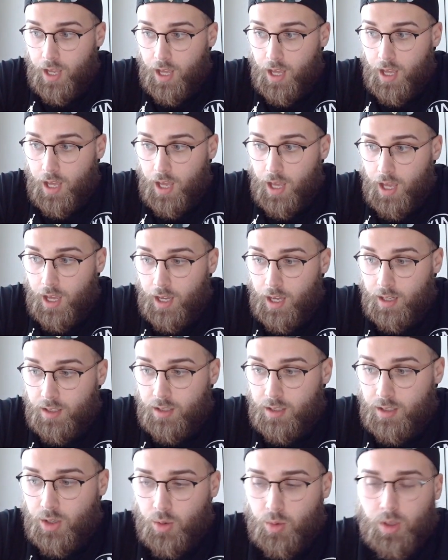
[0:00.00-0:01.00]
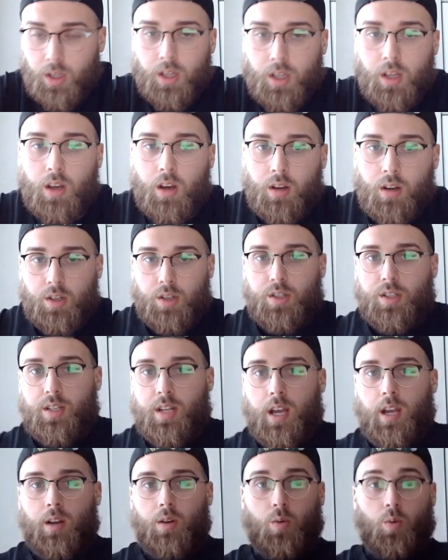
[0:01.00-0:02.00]
And to really
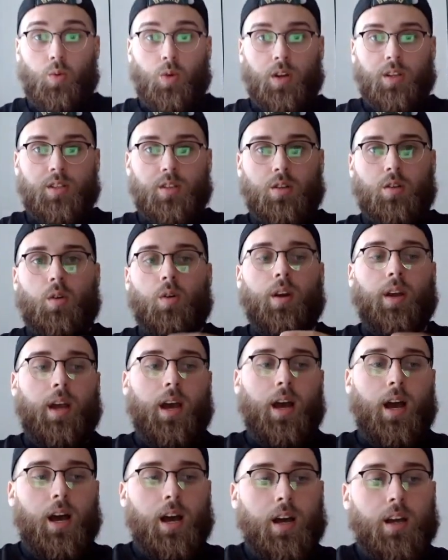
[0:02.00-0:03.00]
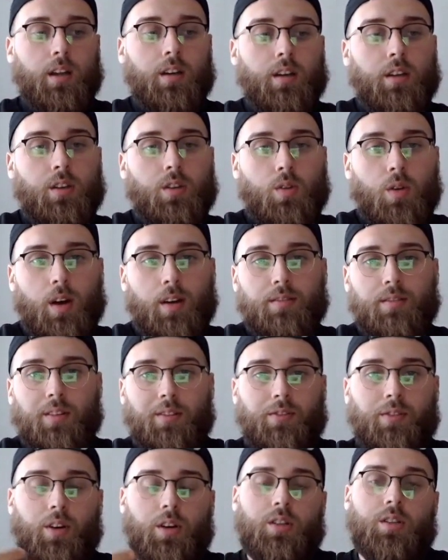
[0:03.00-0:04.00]
understand what's going on, you have to
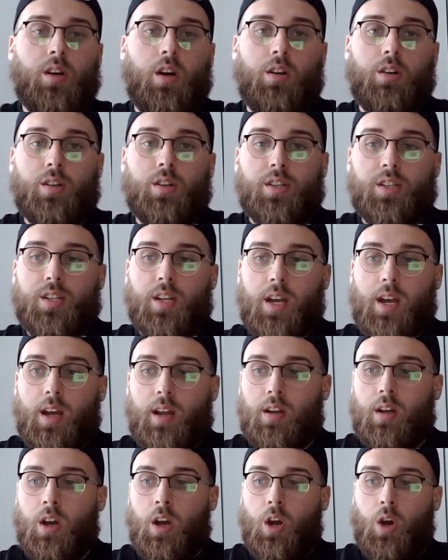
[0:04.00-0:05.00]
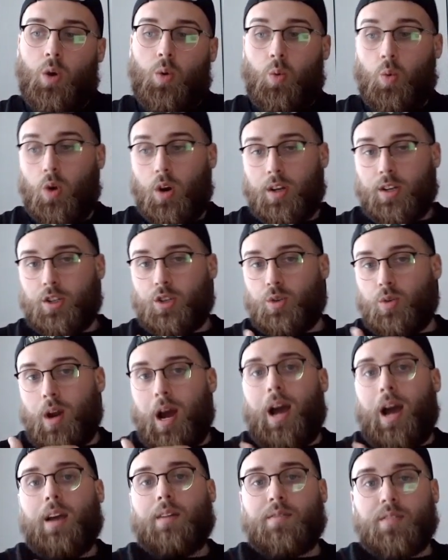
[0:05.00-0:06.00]
first understand what
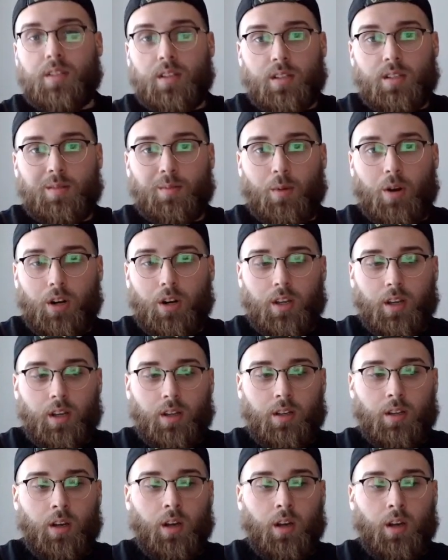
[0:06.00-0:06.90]
drives this market.